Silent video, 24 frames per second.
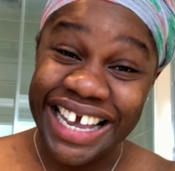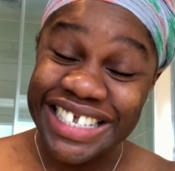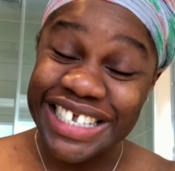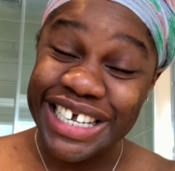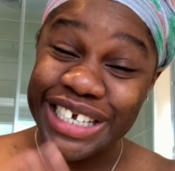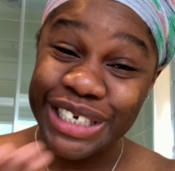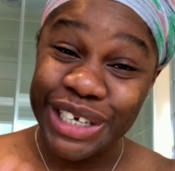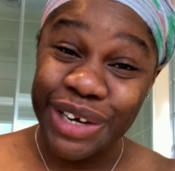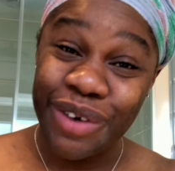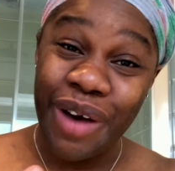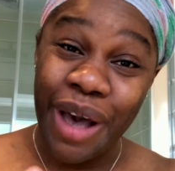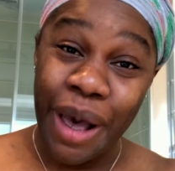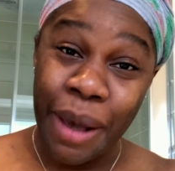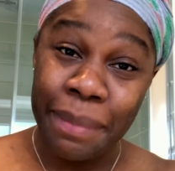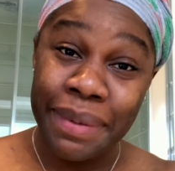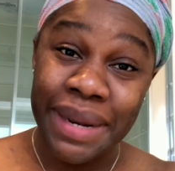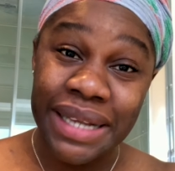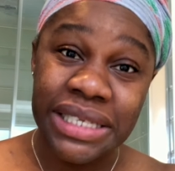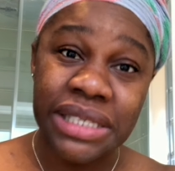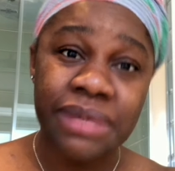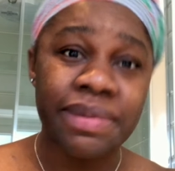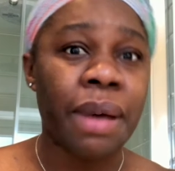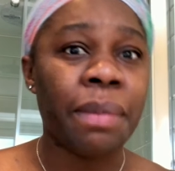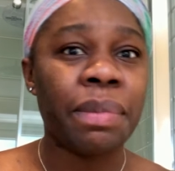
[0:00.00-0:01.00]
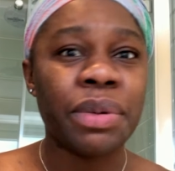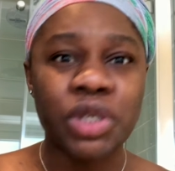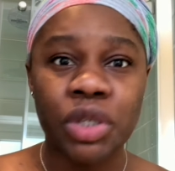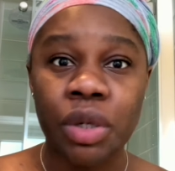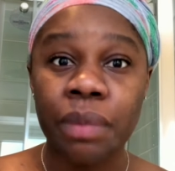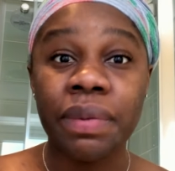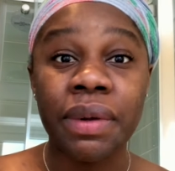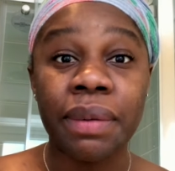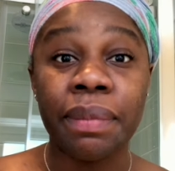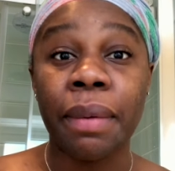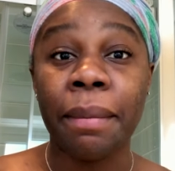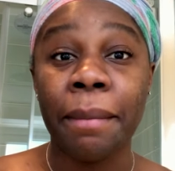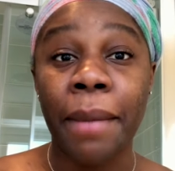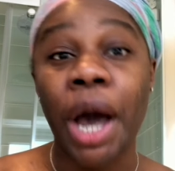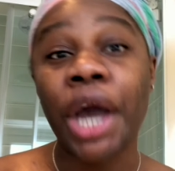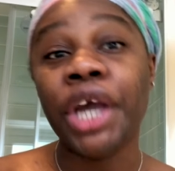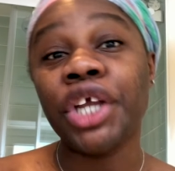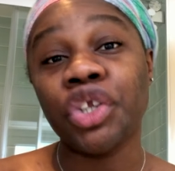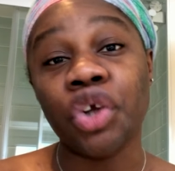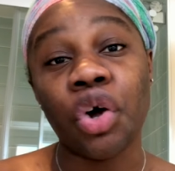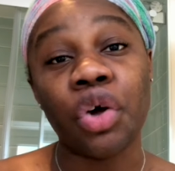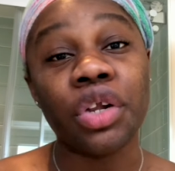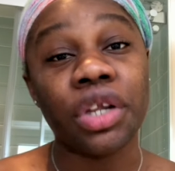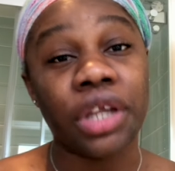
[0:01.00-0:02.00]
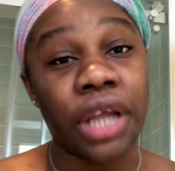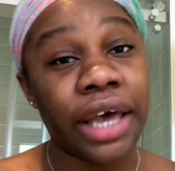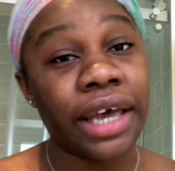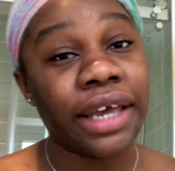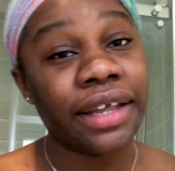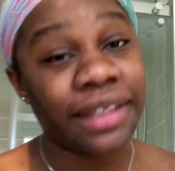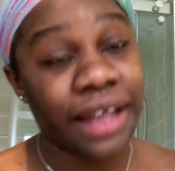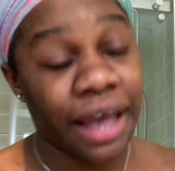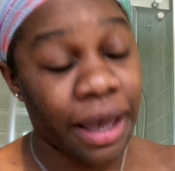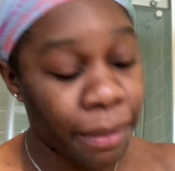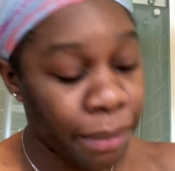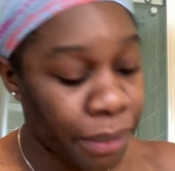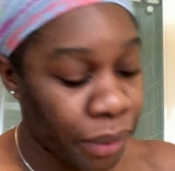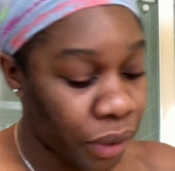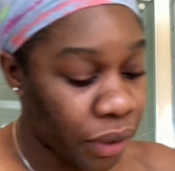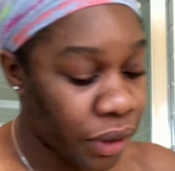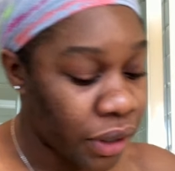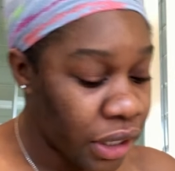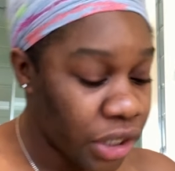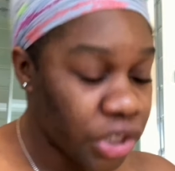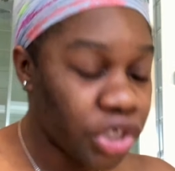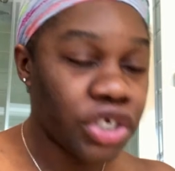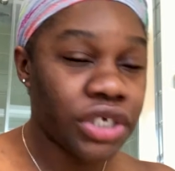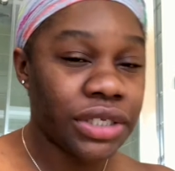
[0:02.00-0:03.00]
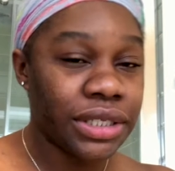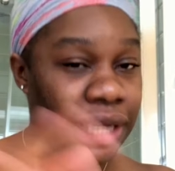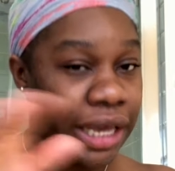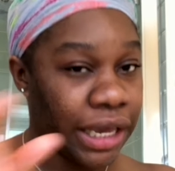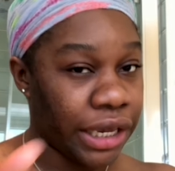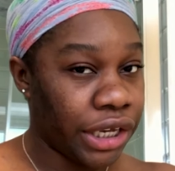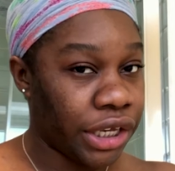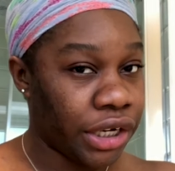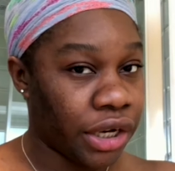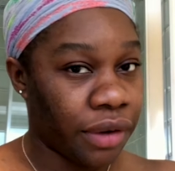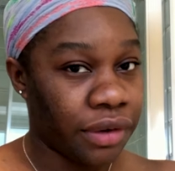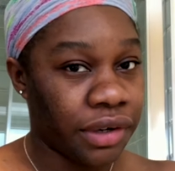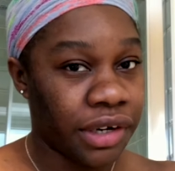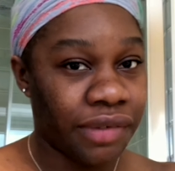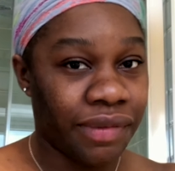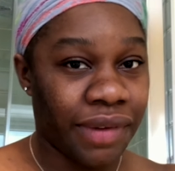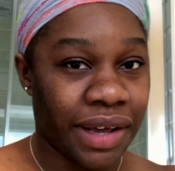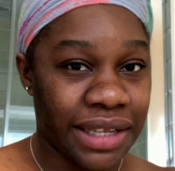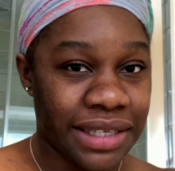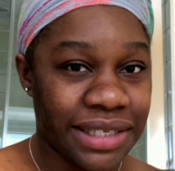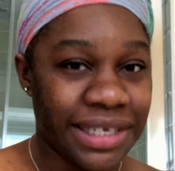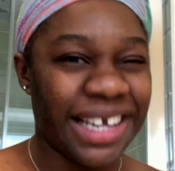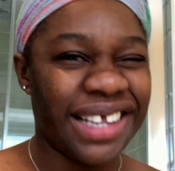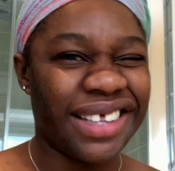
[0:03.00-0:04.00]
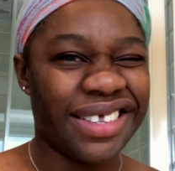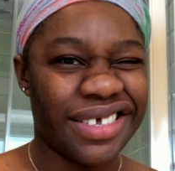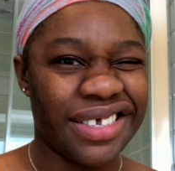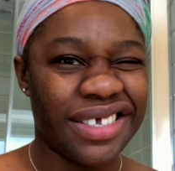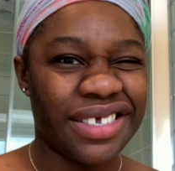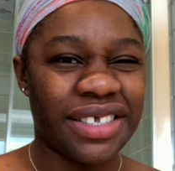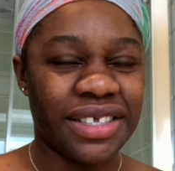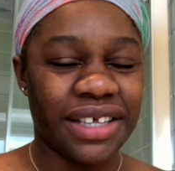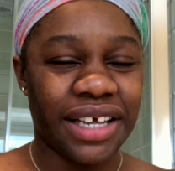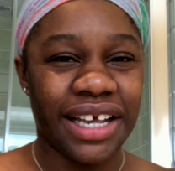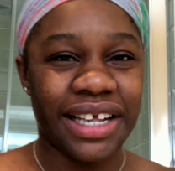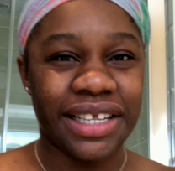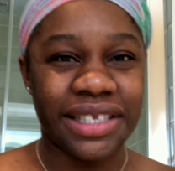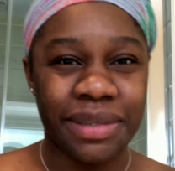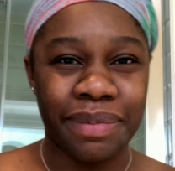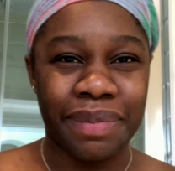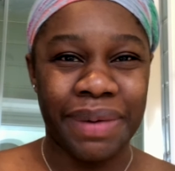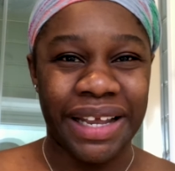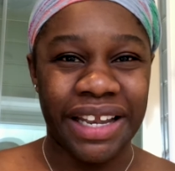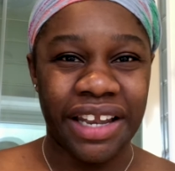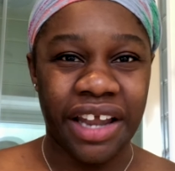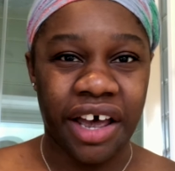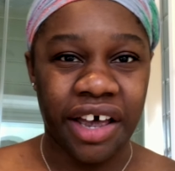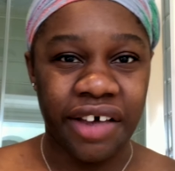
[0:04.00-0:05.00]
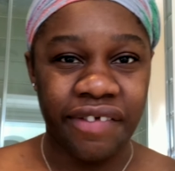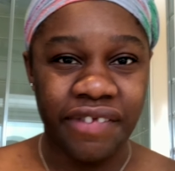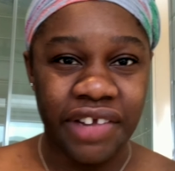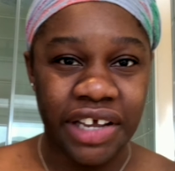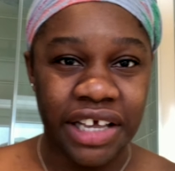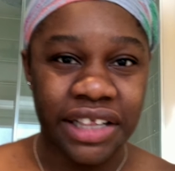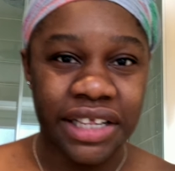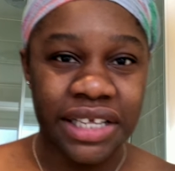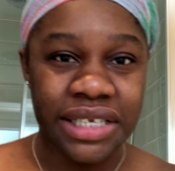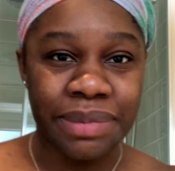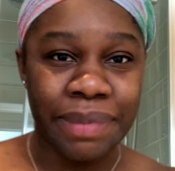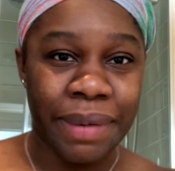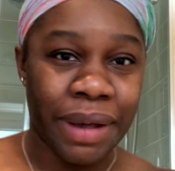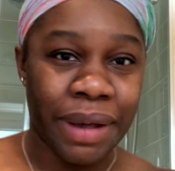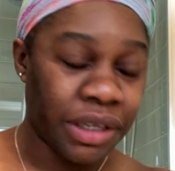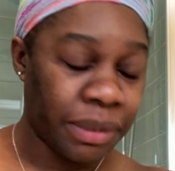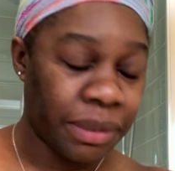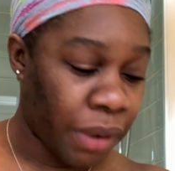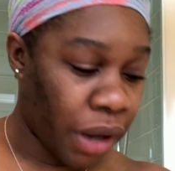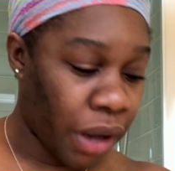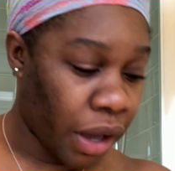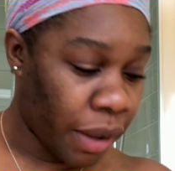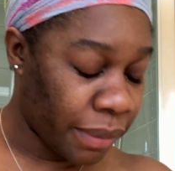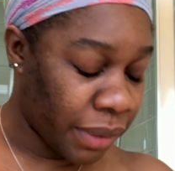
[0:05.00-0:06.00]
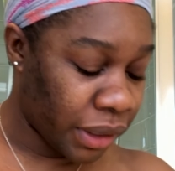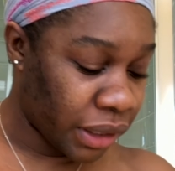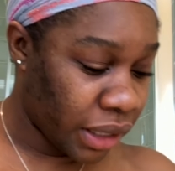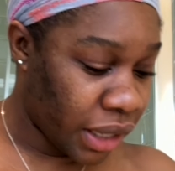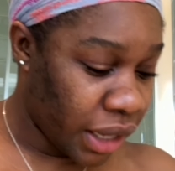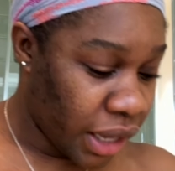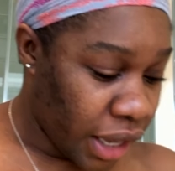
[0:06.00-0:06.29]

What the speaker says: It's actually quite a pleasant smell, but some people might not like that. But just letting you know in advance, it's a bit lively in the smell department.